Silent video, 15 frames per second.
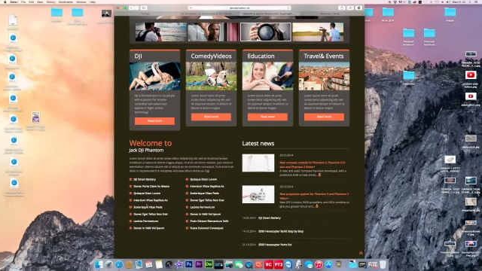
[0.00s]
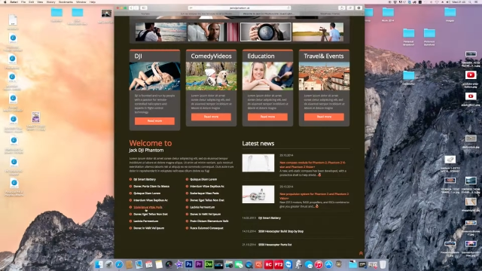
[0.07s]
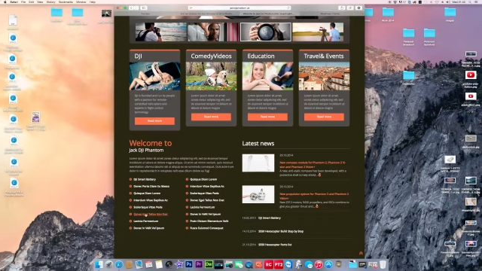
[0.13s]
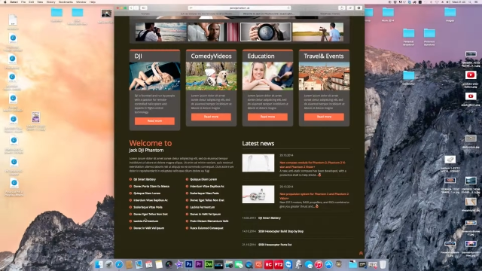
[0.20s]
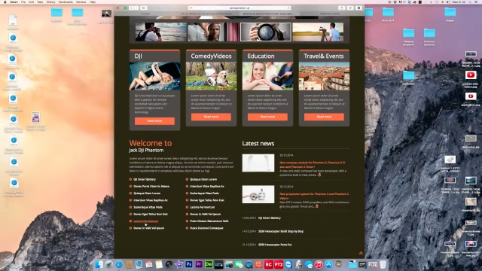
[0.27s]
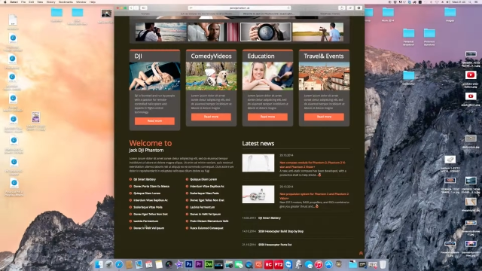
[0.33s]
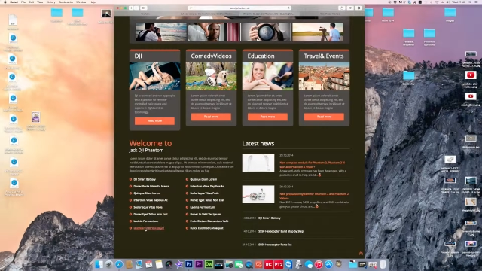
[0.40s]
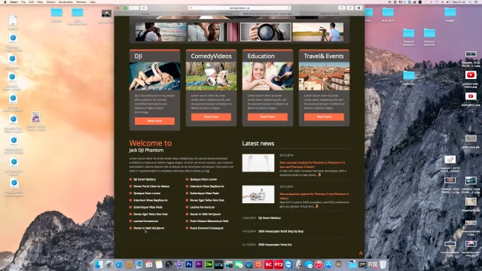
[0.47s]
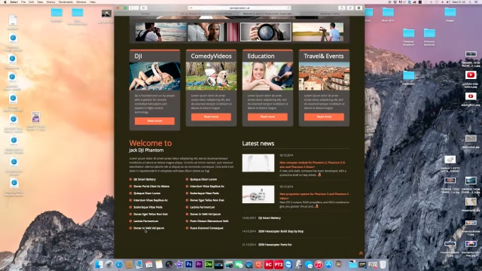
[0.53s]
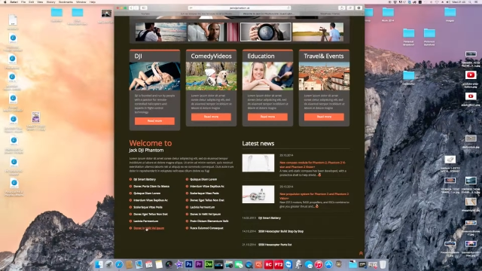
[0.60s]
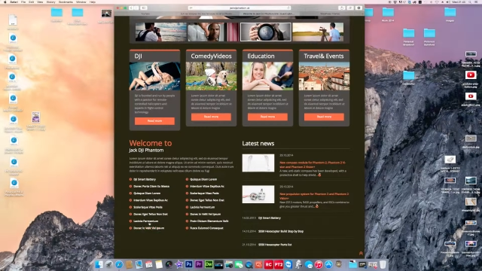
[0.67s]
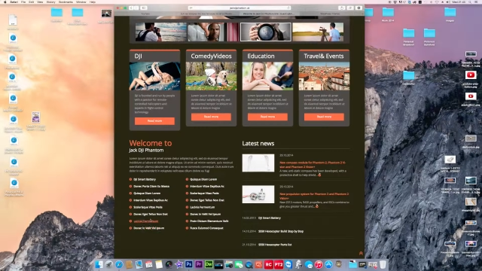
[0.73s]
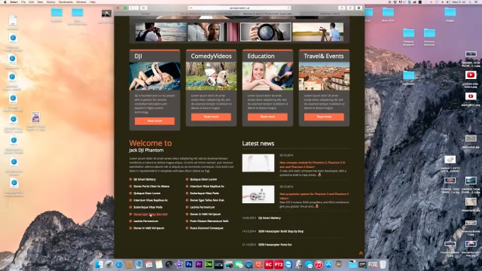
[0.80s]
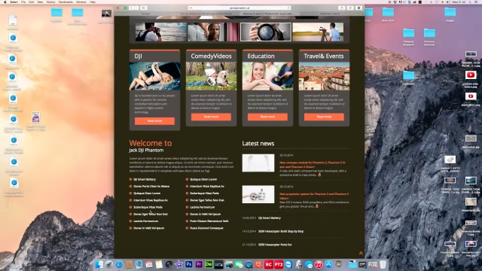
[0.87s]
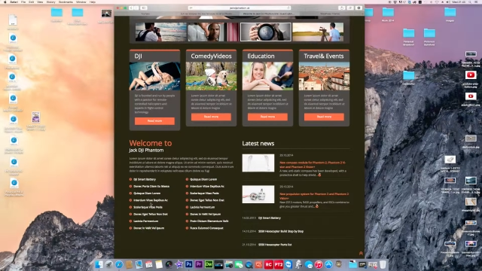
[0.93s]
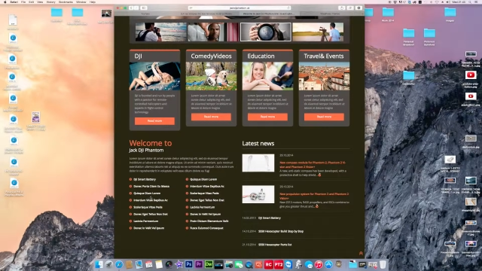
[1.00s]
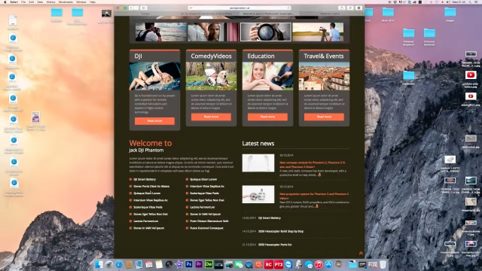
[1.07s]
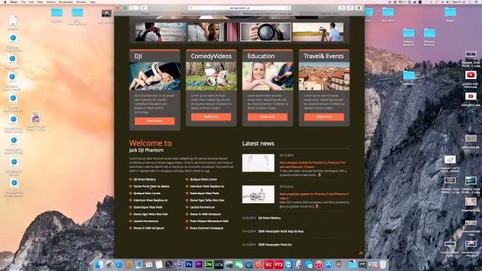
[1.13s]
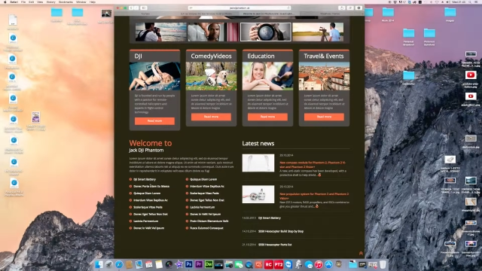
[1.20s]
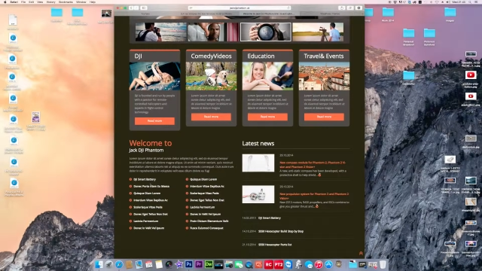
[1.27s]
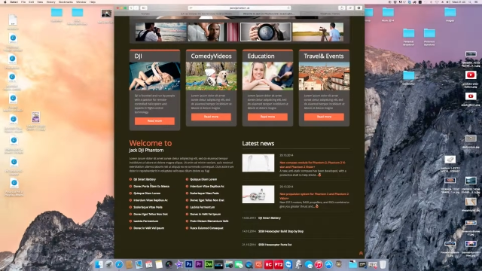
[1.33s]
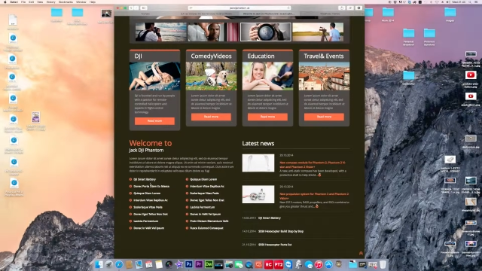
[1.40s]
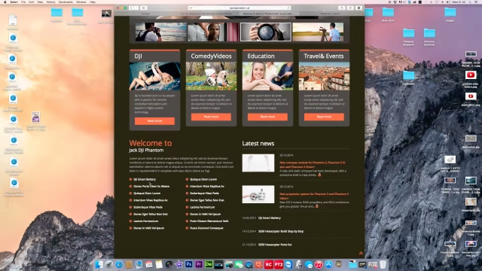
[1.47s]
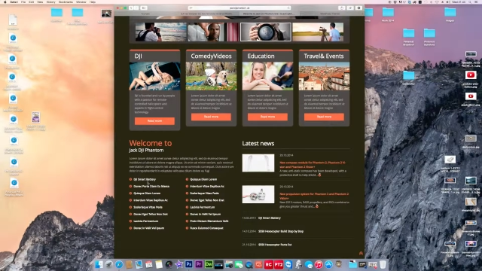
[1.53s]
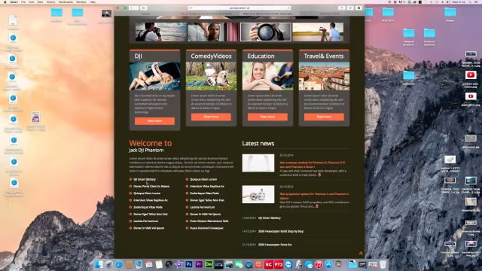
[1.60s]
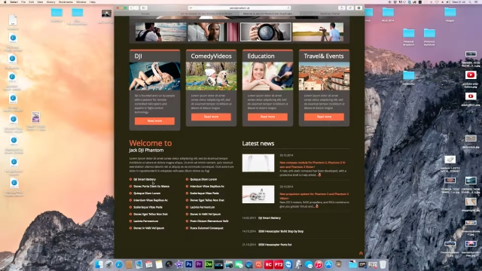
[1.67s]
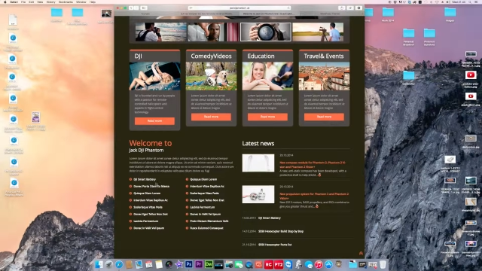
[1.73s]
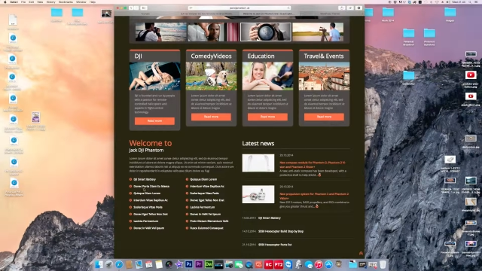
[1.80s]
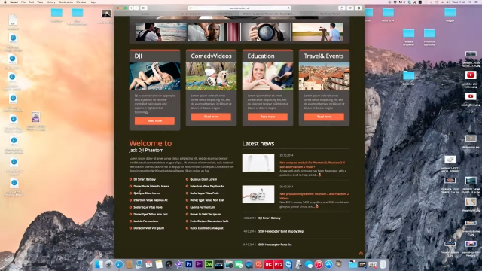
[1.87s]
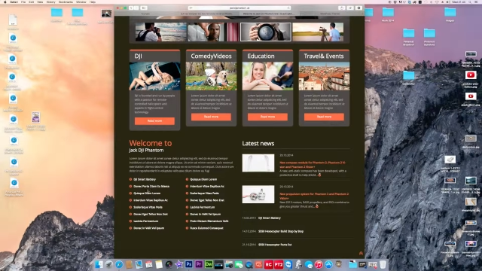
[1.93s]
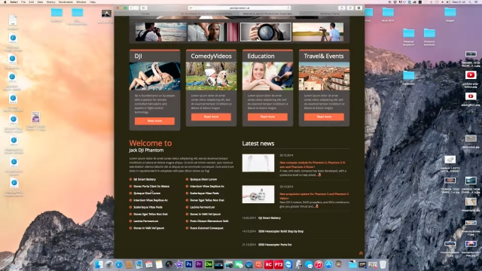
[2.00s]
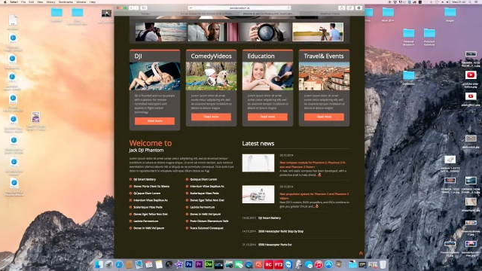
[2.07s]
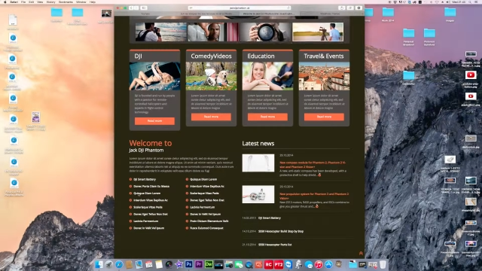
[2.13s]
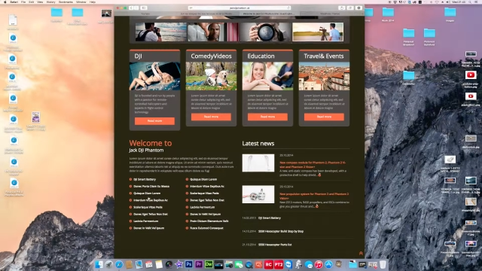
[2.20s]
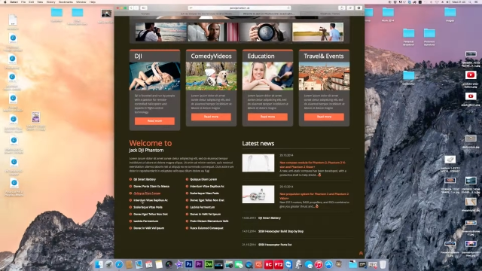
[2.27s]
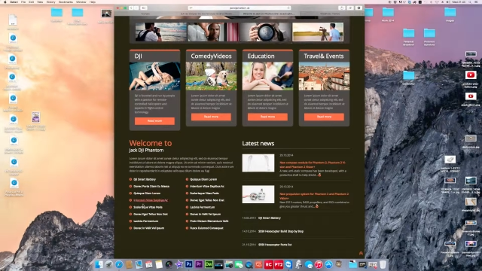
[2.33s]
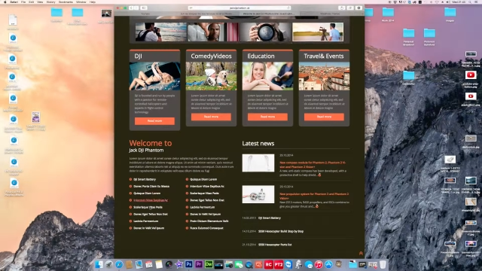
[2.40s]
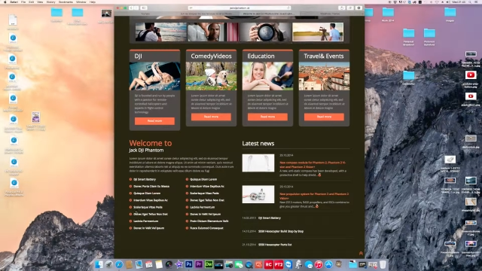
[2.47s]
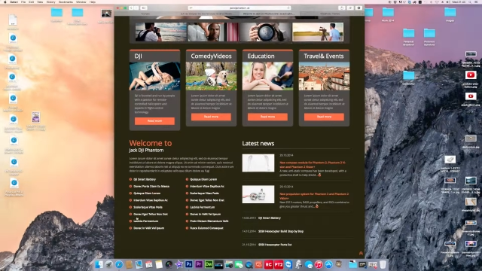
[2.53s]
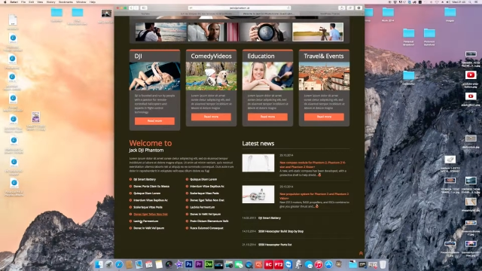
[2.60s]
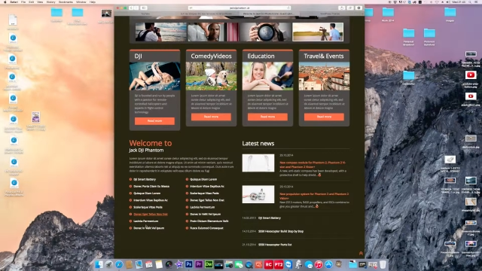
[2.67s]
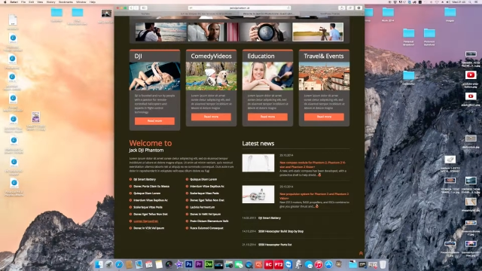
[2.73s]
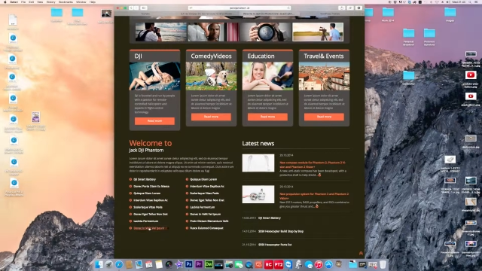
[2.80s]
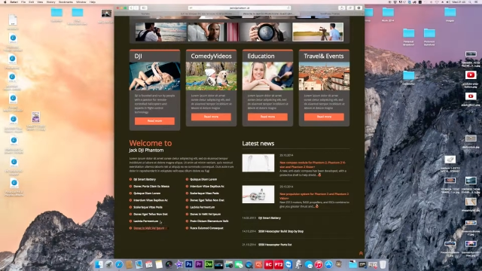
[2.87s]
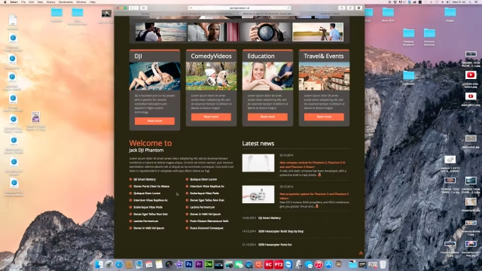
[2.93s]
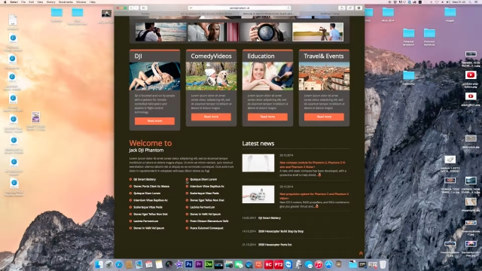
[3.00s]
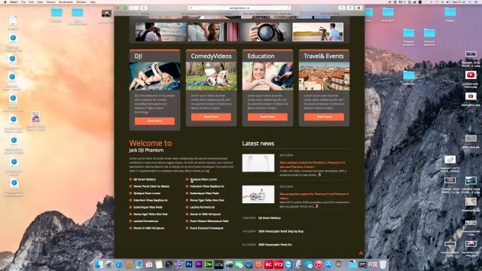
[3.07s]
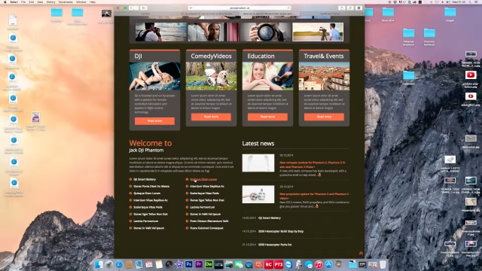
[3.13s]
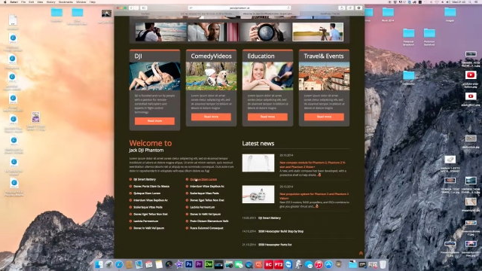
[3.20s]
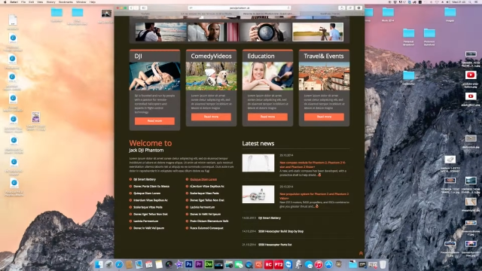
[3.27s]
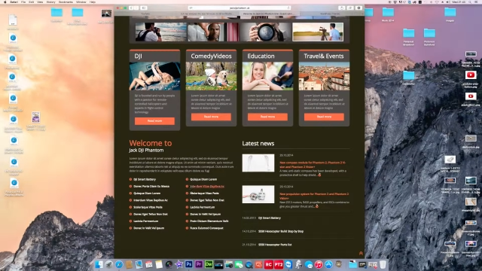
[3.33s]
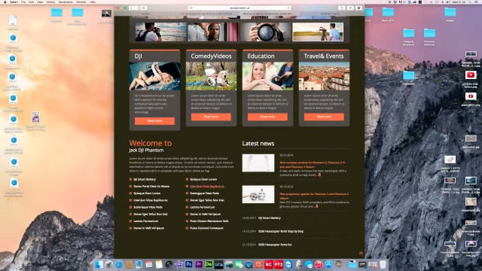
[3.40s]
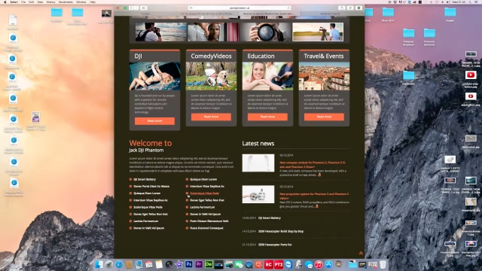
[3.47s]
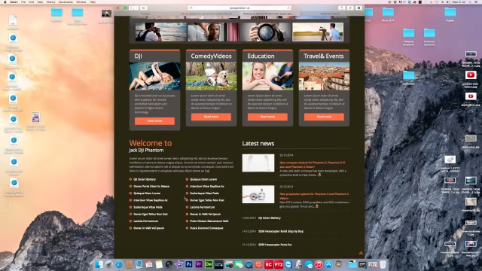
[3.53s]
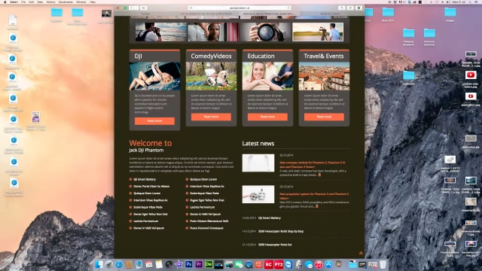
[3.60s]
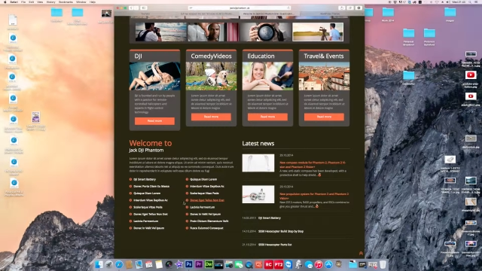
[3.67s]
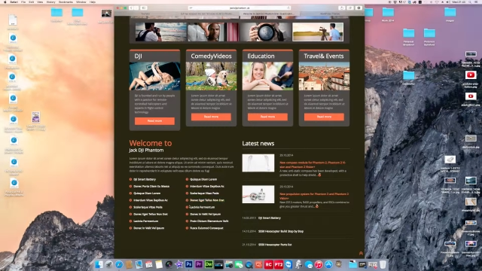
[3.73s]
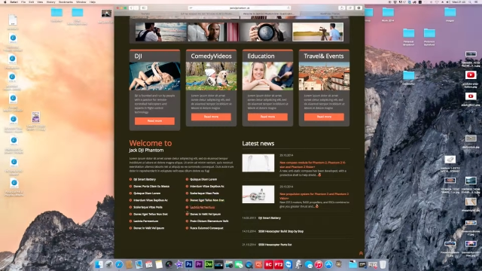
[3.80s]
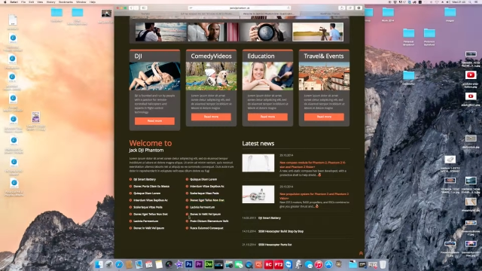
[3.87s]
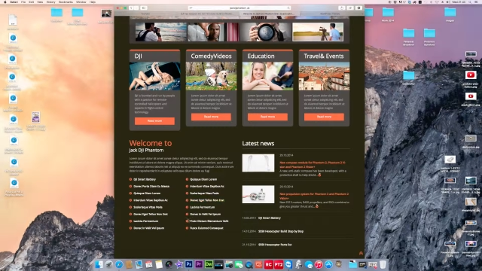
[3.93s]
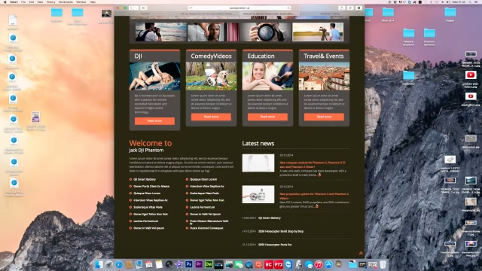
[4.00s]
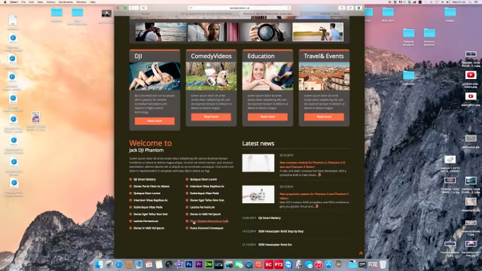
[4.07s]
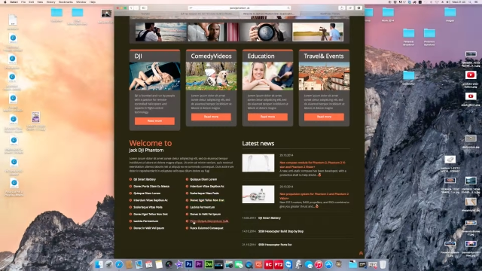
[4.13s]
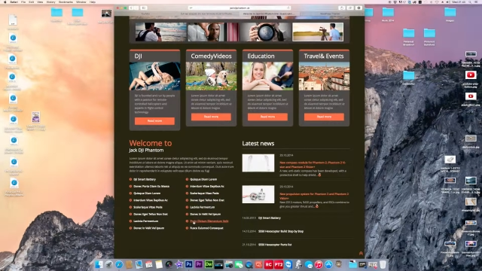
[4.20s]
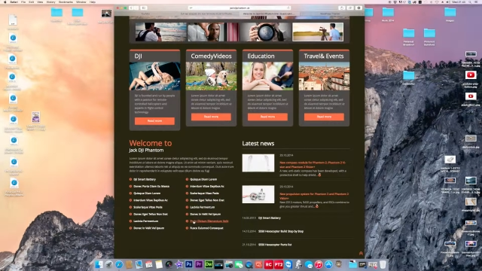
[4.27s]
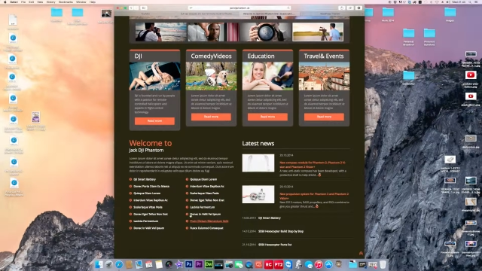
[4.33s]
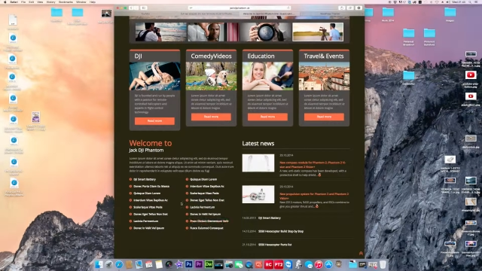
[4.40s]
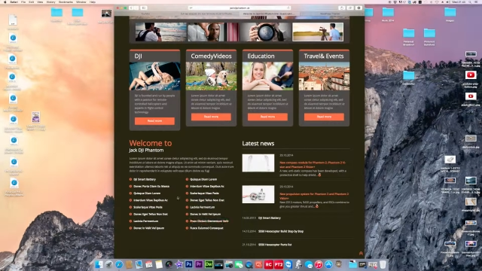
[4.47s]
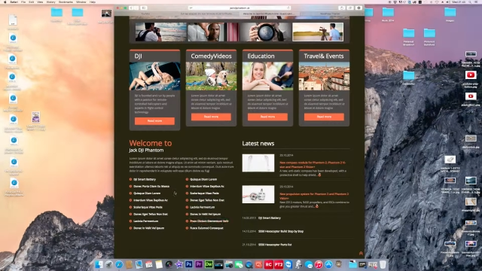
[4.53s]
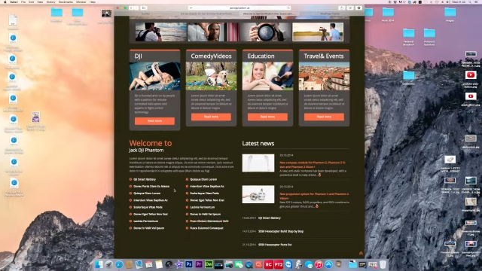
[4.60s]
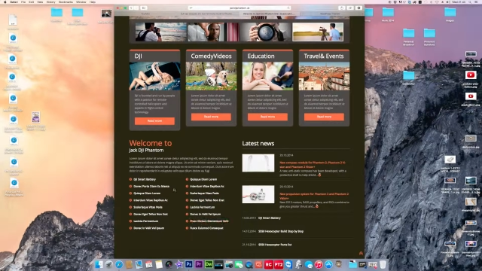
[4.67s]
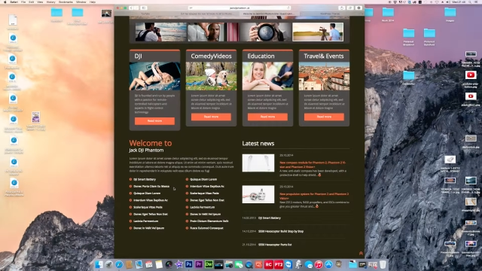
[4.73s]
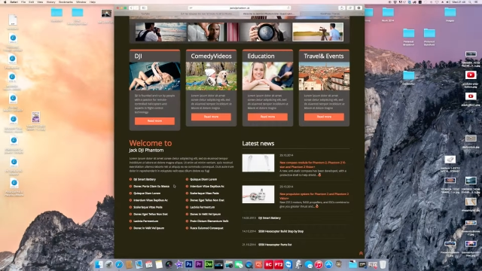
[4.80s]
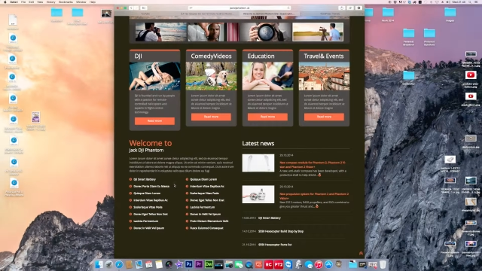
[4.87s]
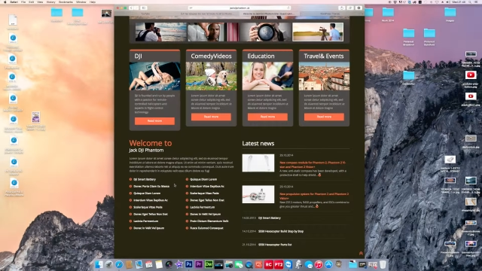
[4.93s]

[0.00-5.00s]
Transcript: Nobody's mouth can be seen.